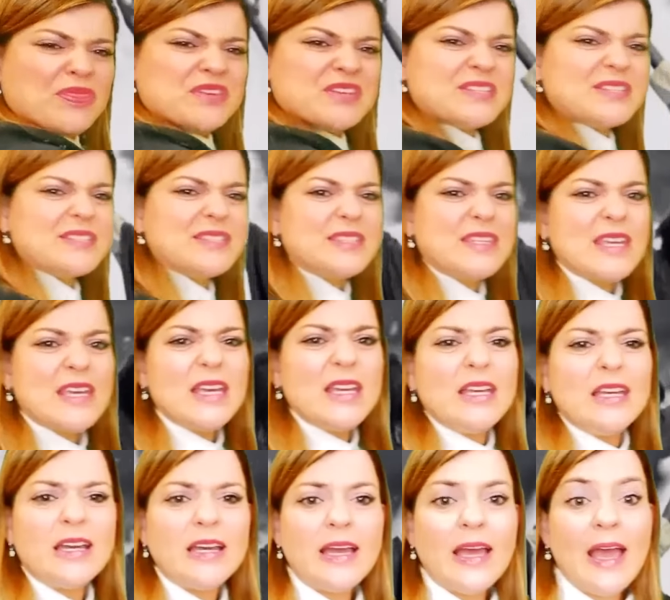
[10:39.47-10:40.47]
the sea.
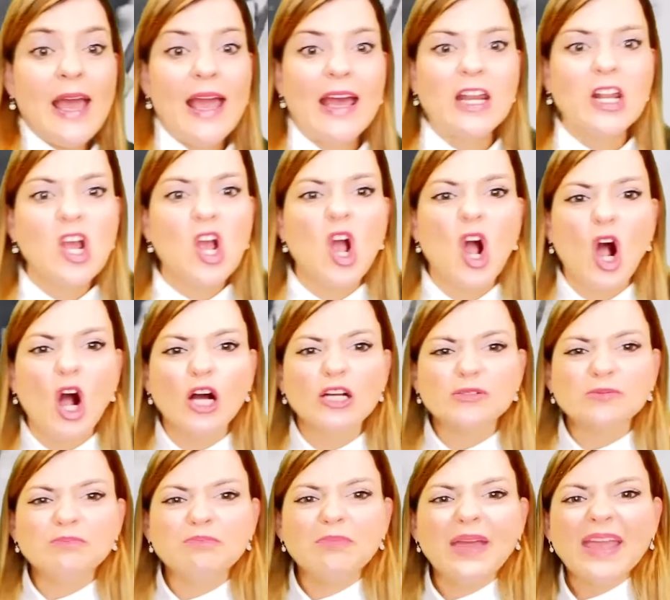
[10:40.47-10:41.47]
And
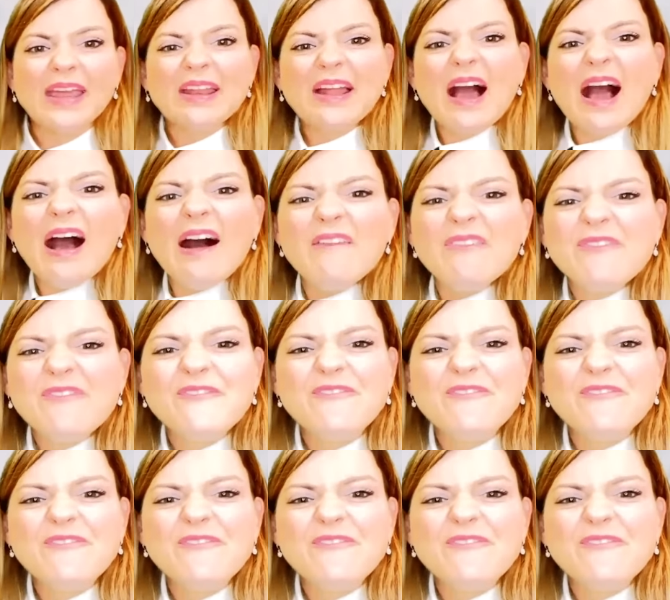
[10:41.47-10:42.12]
God made a